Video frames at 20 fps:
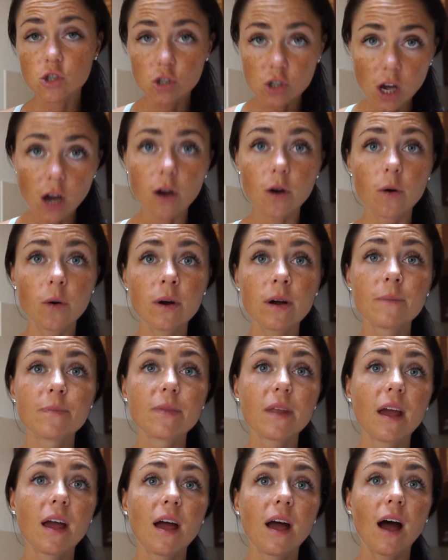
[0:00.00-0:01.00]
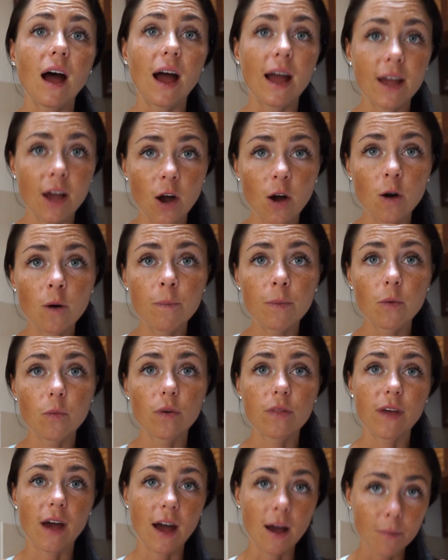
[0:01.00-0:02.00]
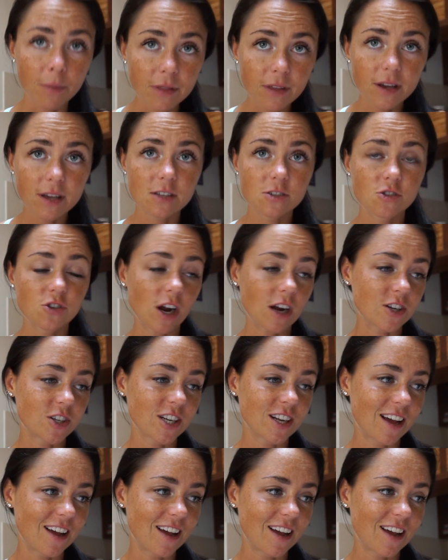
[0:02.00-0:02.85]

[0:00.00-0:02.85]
So I hope with the help of the construction